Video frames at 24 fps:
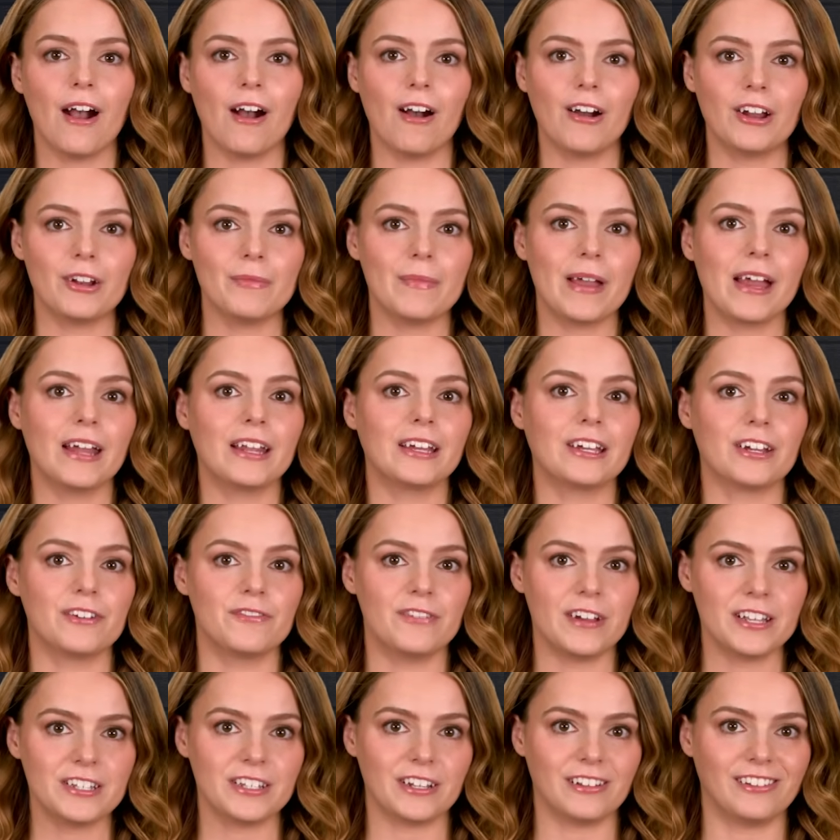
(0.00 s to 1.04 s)
automatic
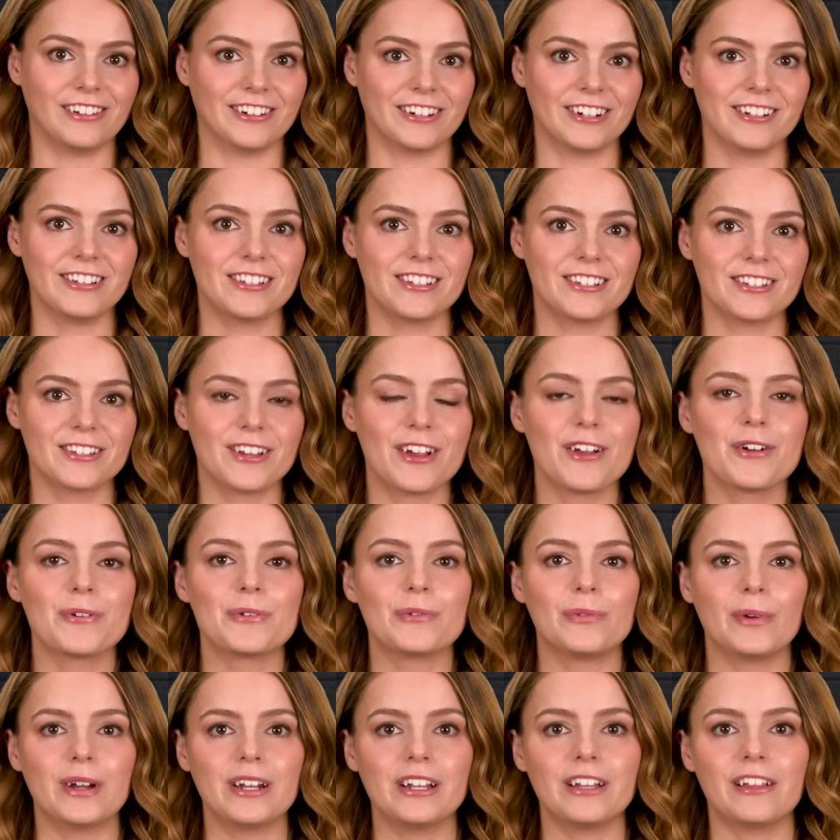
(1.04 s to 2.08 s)
event alerts,
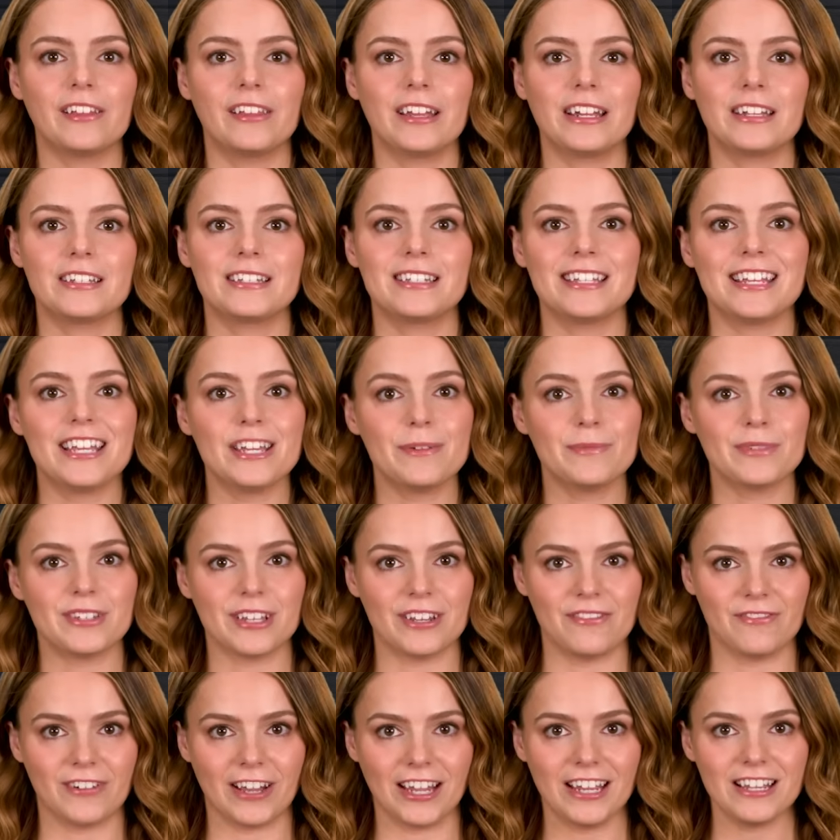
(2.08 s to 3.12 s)
one click Teams
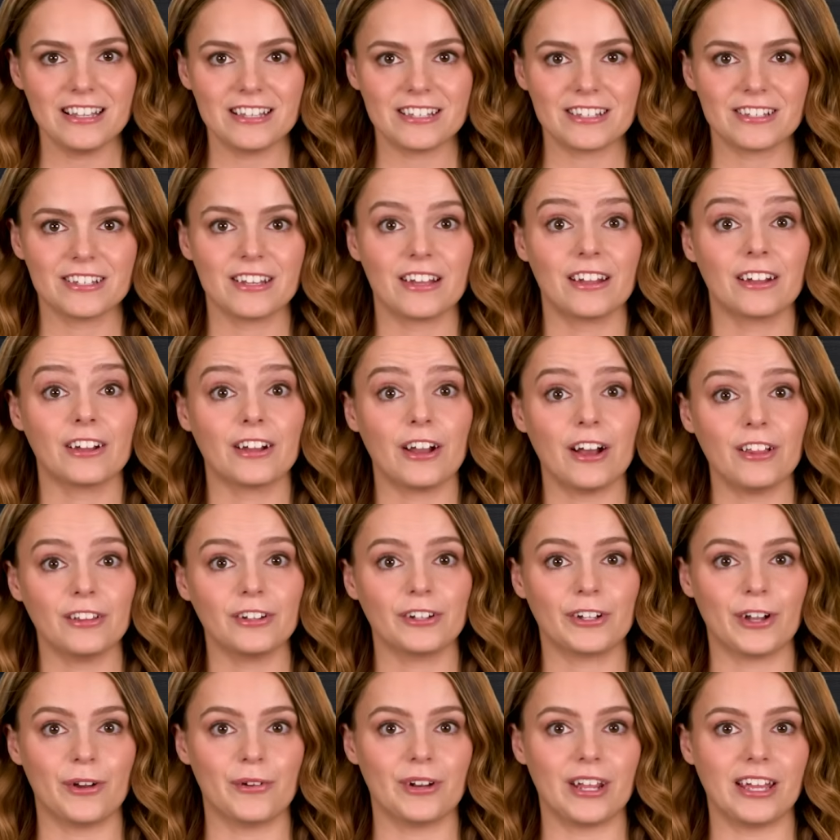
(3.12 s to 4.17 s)
invites,
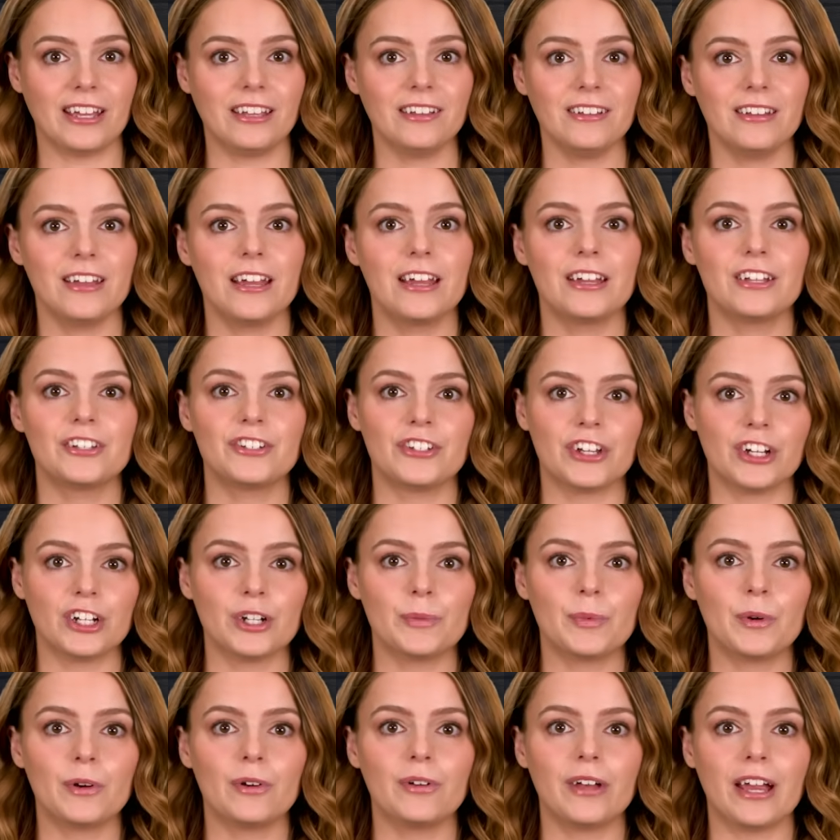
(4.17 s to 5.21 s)
color coding,
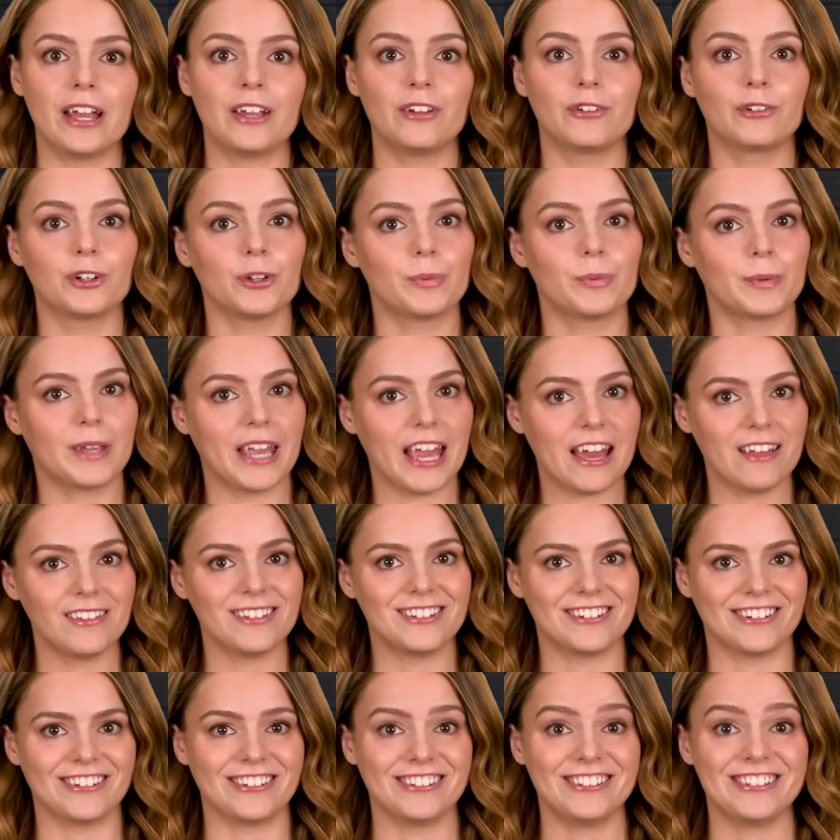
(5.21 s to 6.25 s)
shareable and group
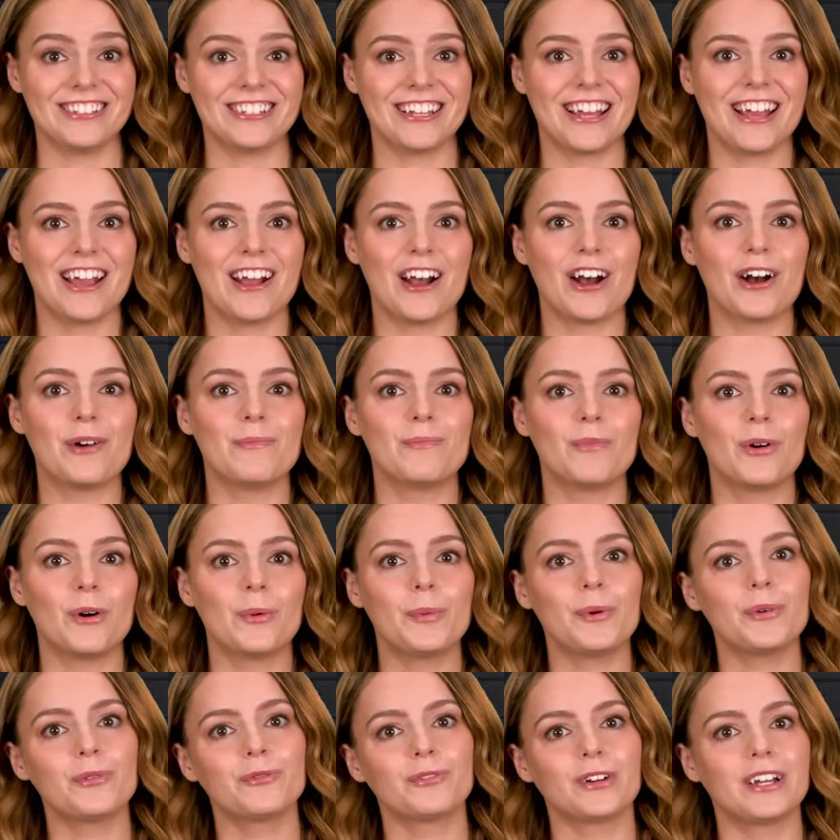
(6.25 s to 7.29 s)
calendars, a
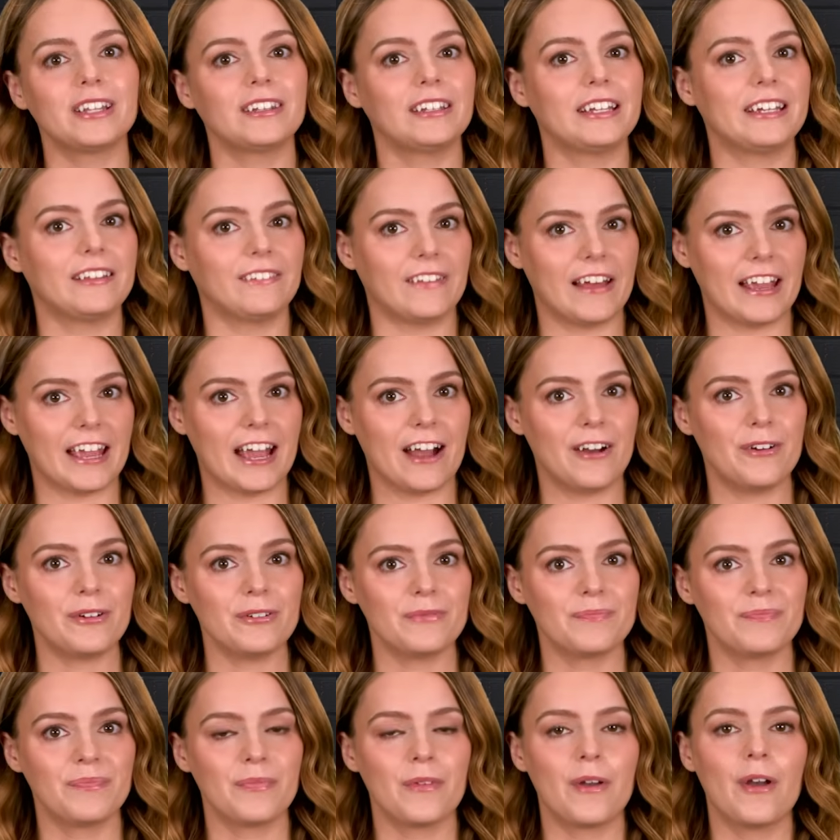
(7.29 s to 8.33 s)
mobile-friendly
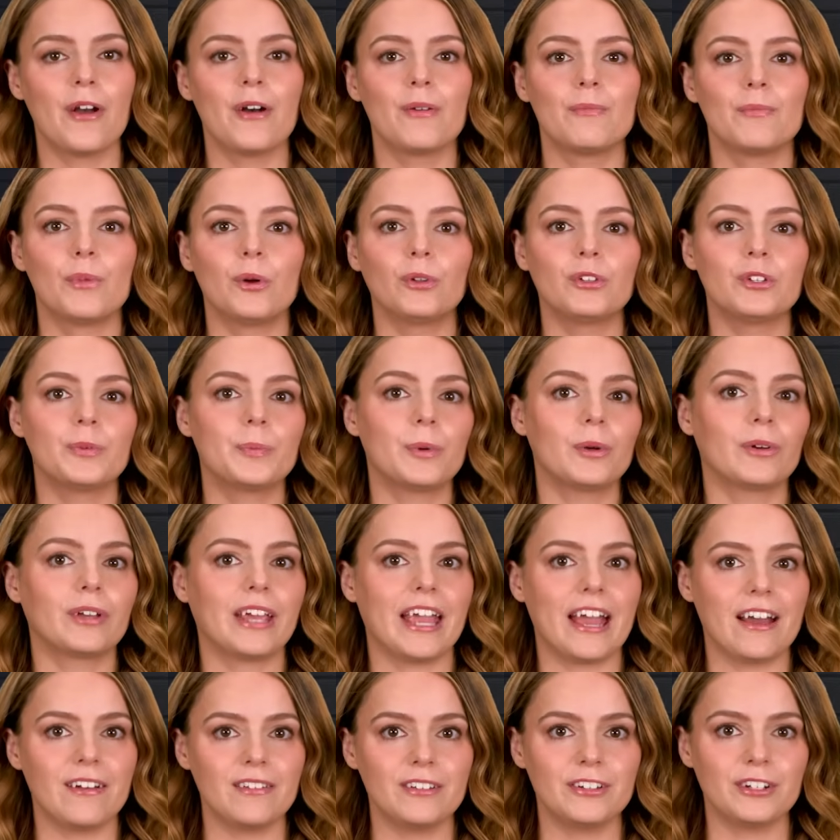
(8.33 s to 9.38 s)
layout, multiple
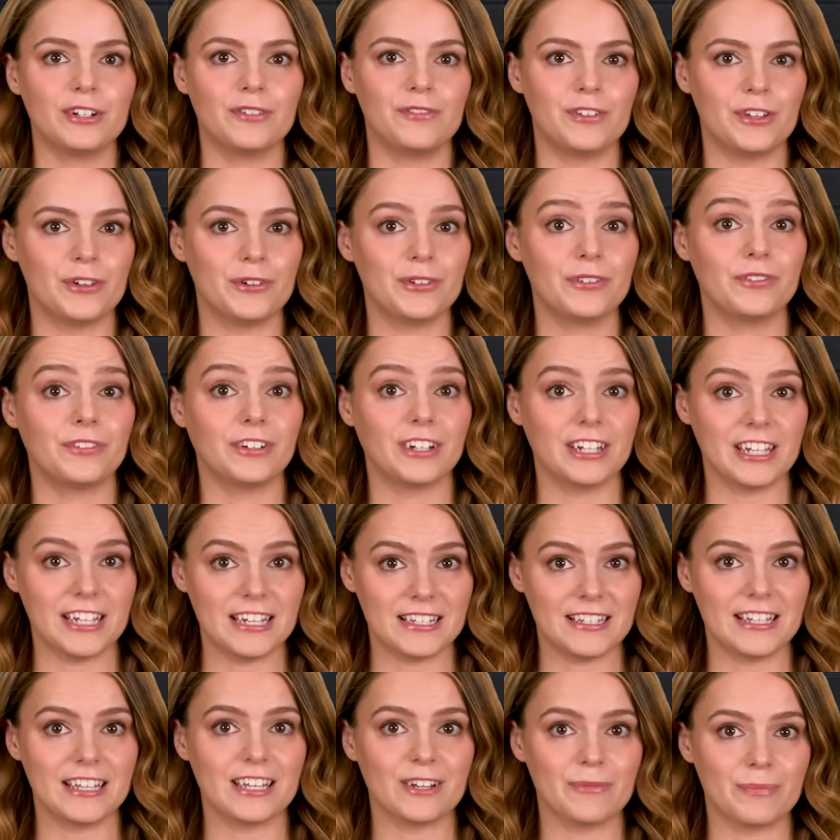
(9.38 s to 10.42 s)
calendar views for
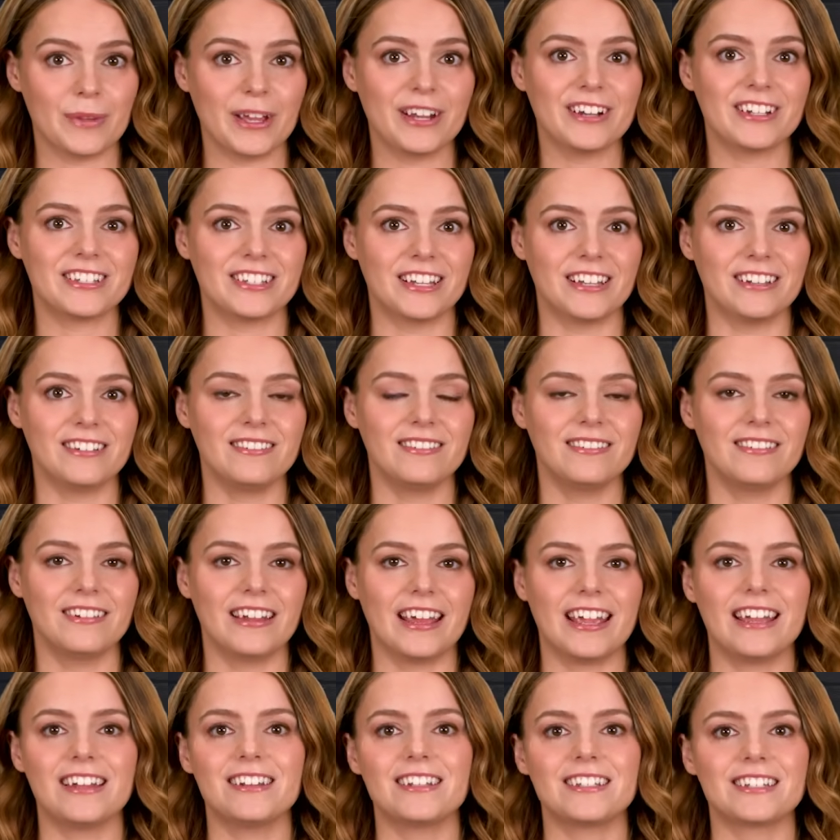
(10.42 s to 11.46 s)
easy comparison,
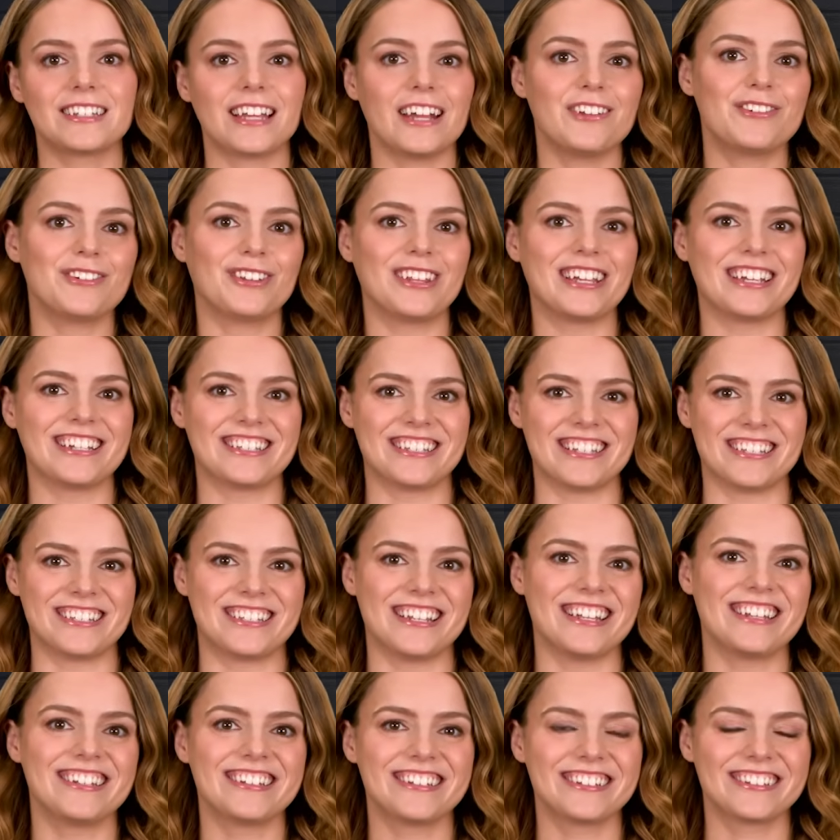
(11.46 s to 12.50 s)
and a scheduling
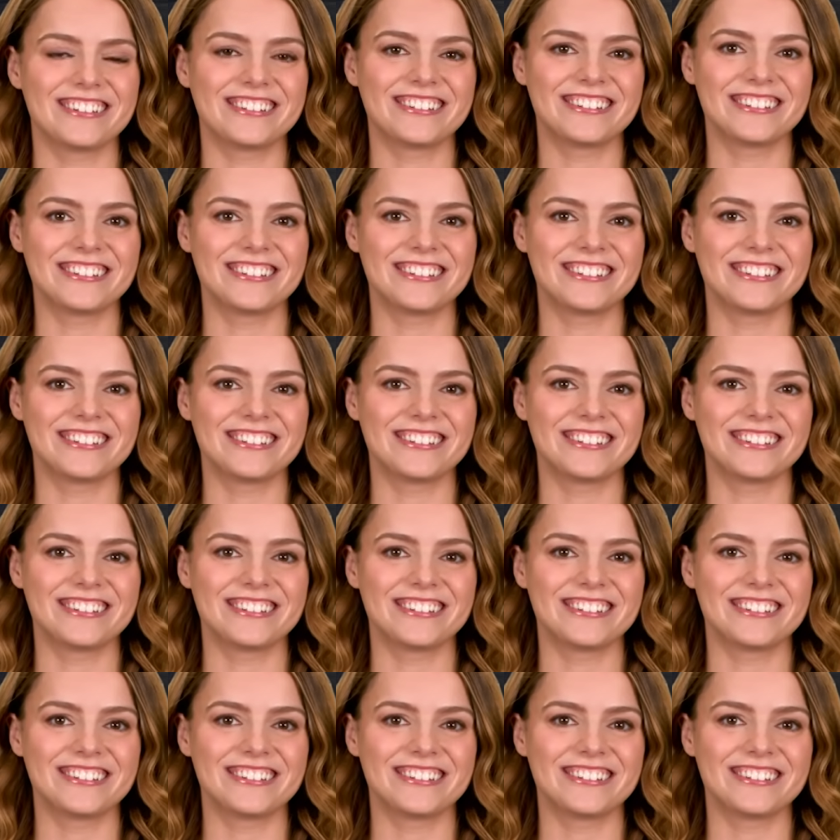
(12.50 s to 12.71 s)
assistant.